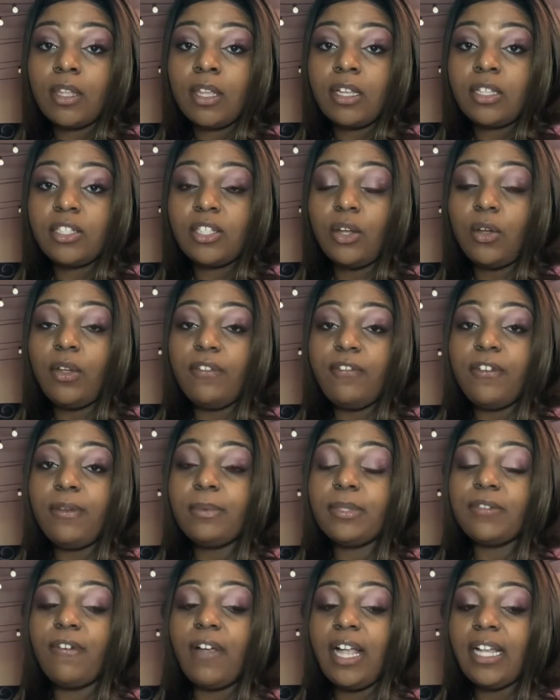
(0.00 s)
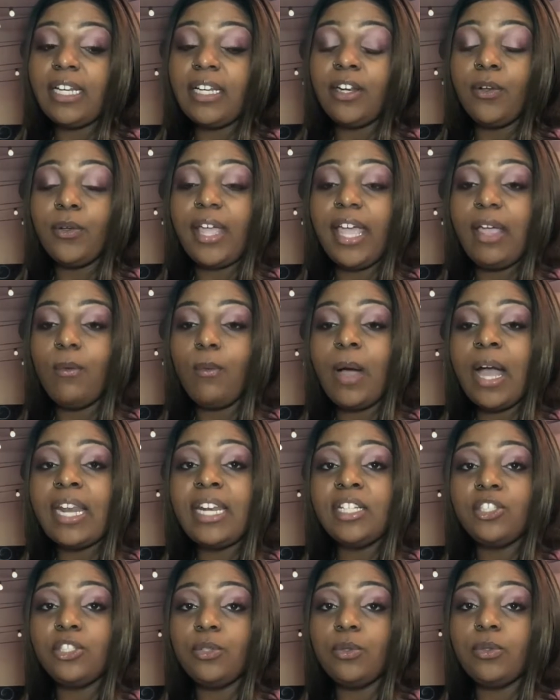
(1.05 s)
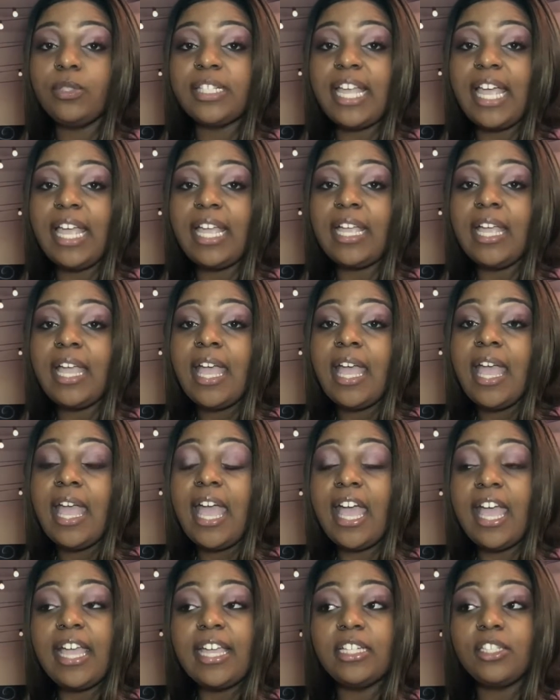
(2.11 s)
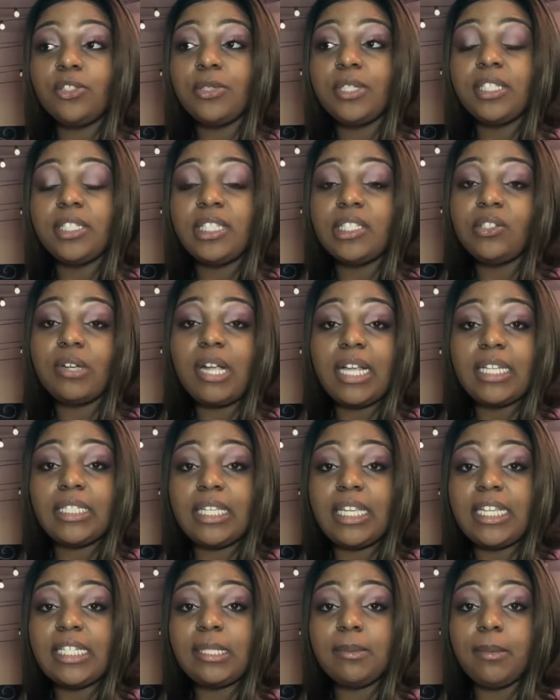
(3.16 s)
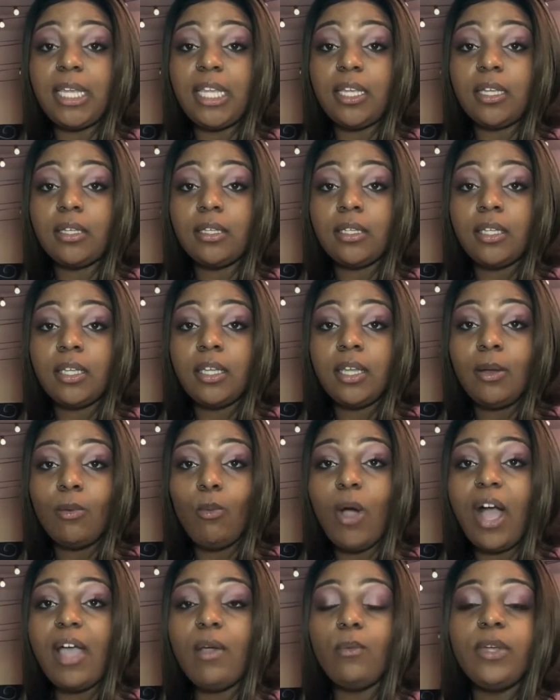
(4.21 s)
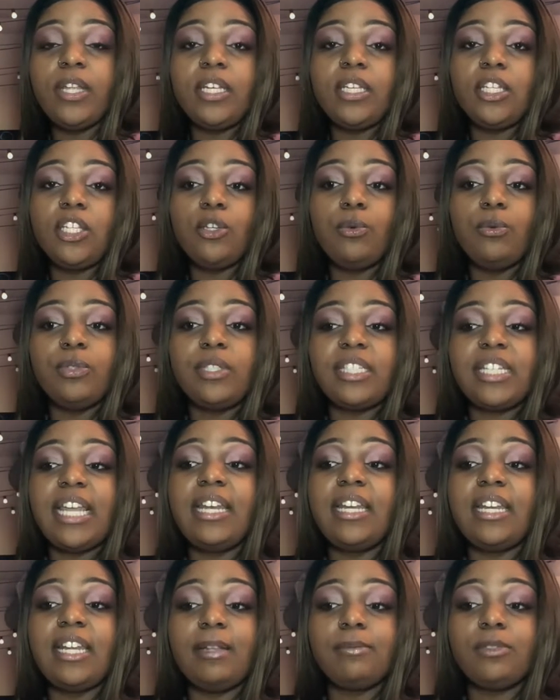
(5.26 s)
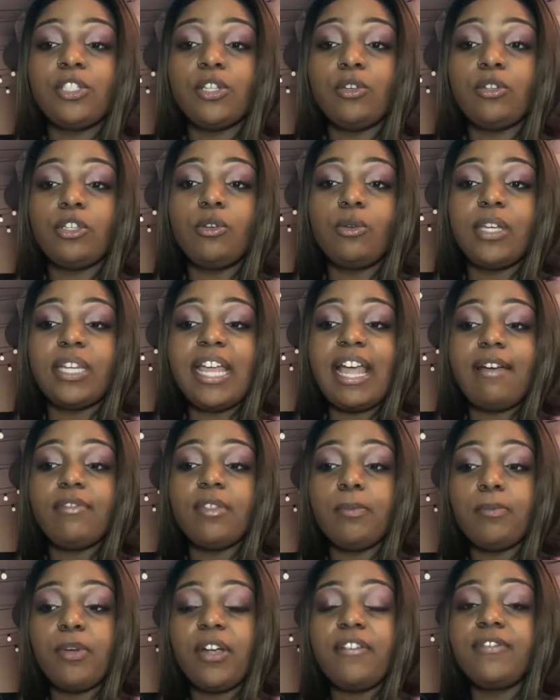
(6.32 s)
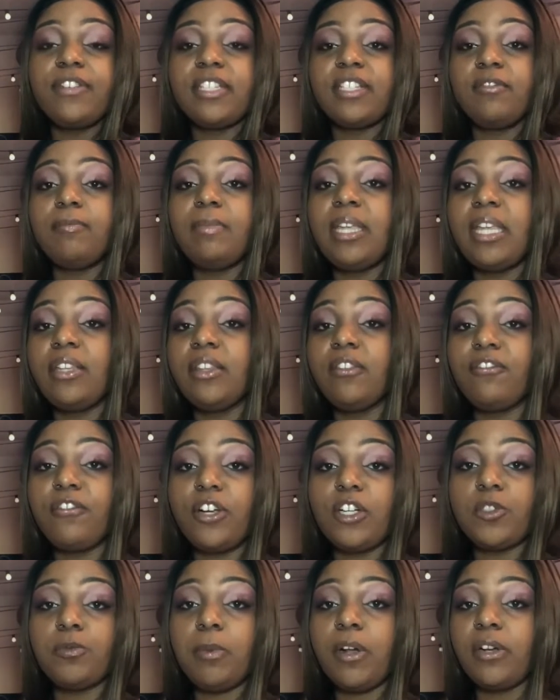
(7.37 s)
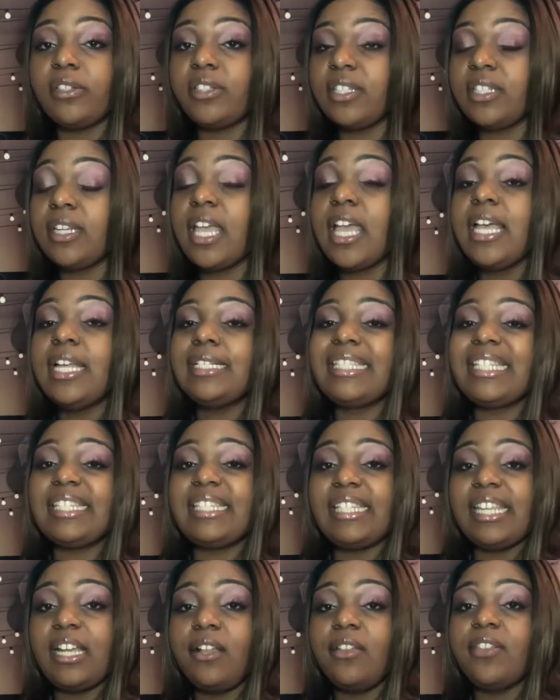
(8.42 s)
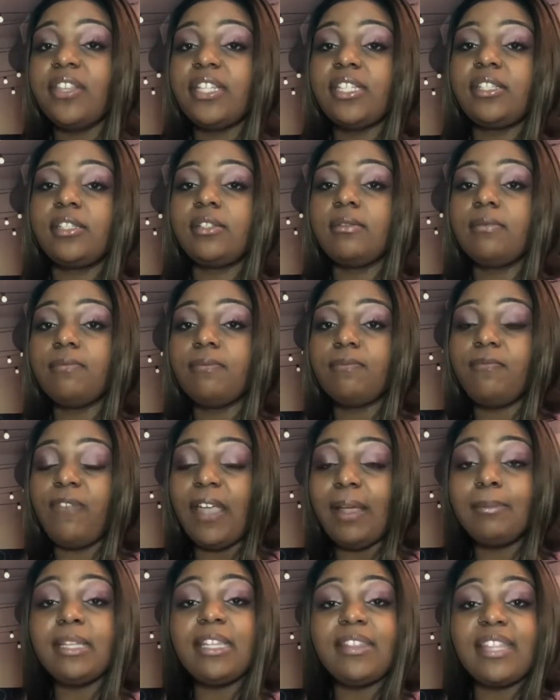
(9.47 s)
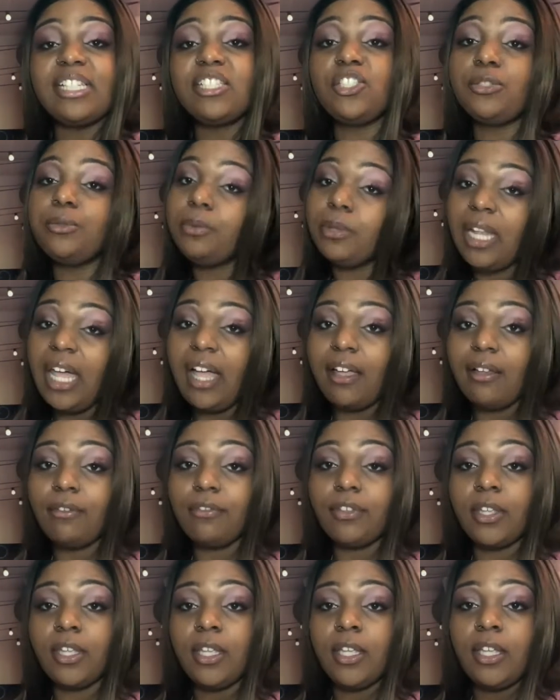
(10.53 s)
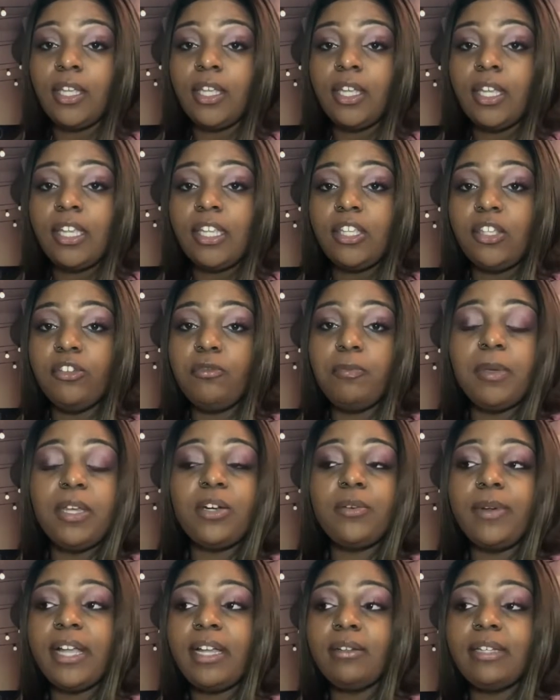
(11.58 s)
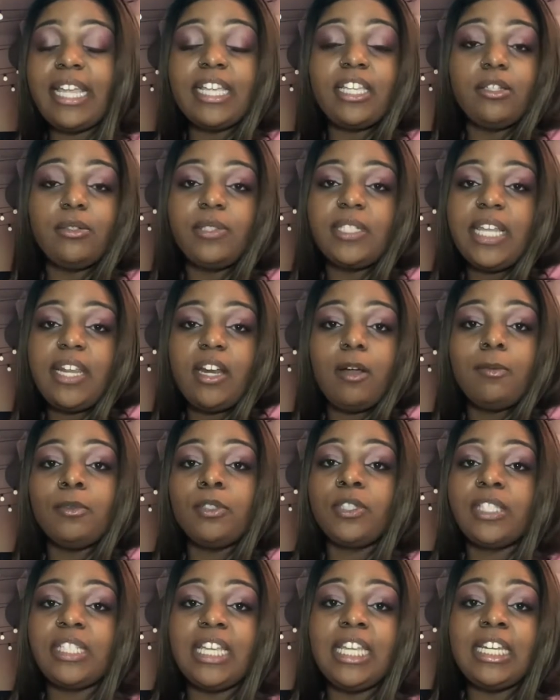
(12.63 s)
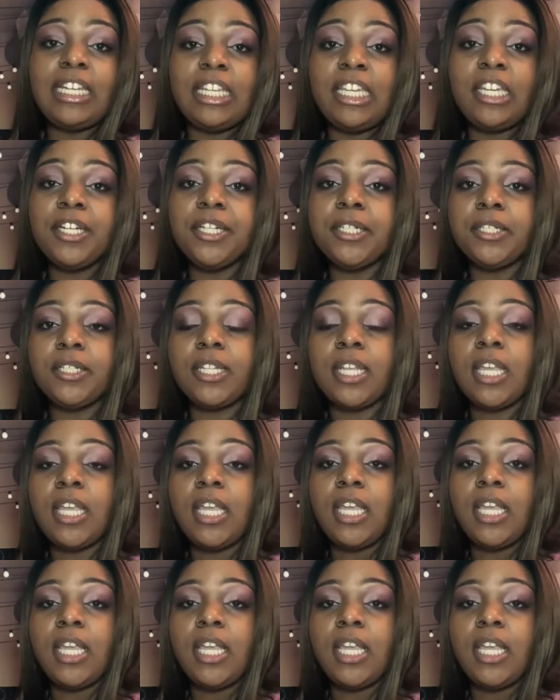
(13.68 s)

So if it was fine and okay, why didn't you say, hey, Tristan tried to kiss me? Why wouldn't you set it up so you could have the preface of being the first person to tell this family that you love? You've been around, like you said, almost 10 years.